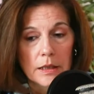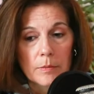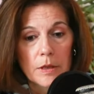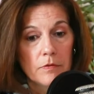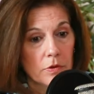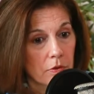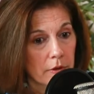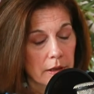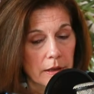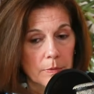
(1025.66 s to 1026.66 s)
even though they
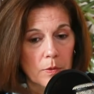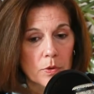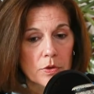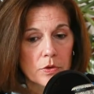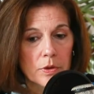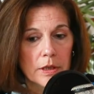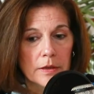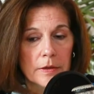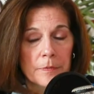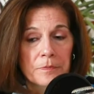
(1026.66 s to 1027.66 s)
claim they weren't doing it.
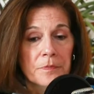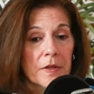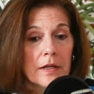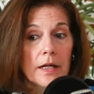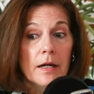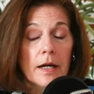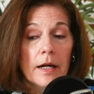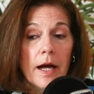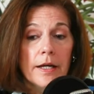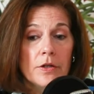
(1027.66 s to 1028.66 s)

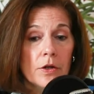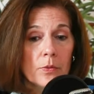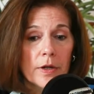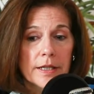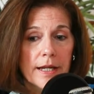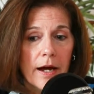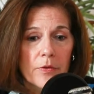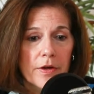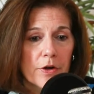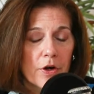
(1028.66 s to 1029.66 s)
I know right now
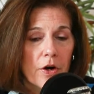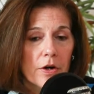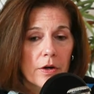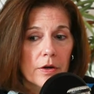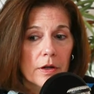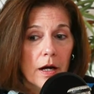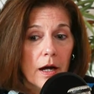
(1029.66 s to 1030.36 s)
there are